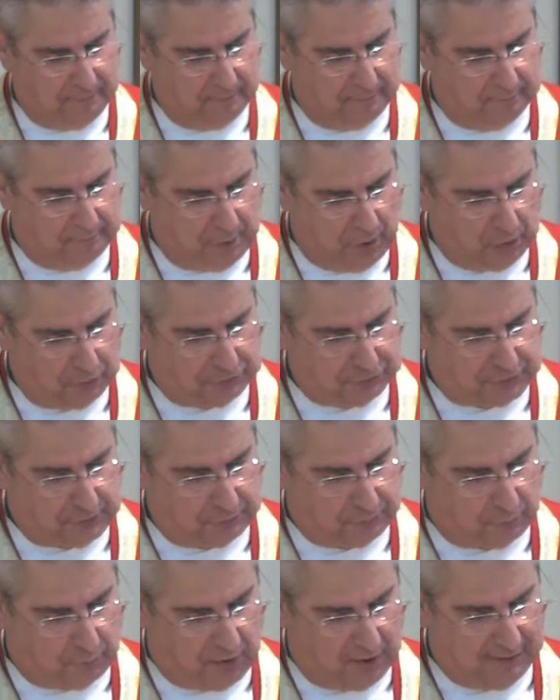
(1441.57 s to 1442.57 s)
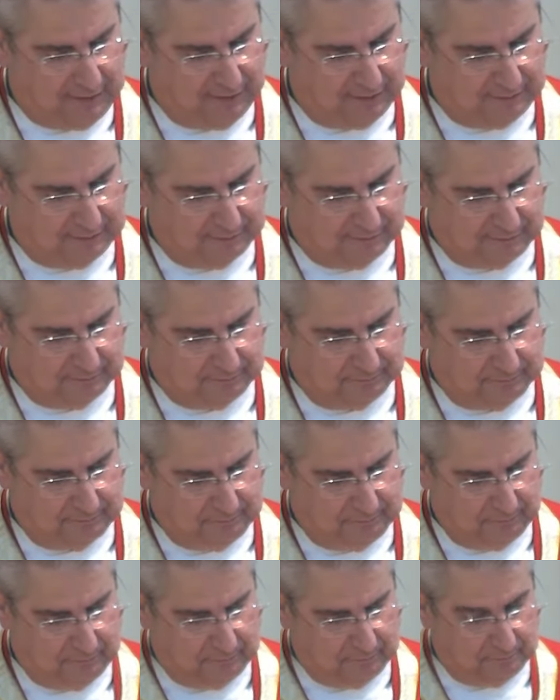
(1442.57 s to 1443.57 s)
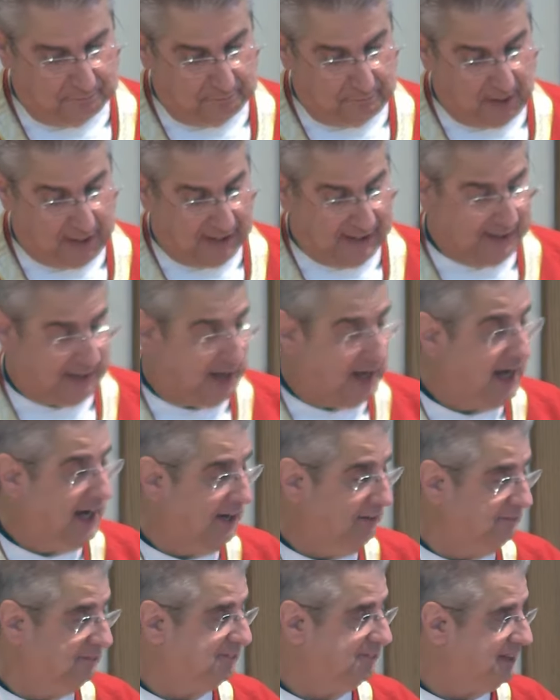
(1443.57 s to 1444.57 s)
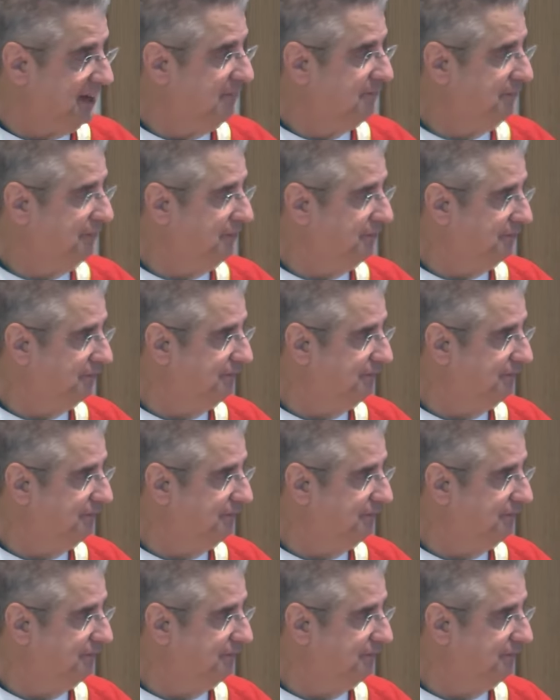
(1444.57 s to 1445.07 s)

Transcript: most of what might I have suffered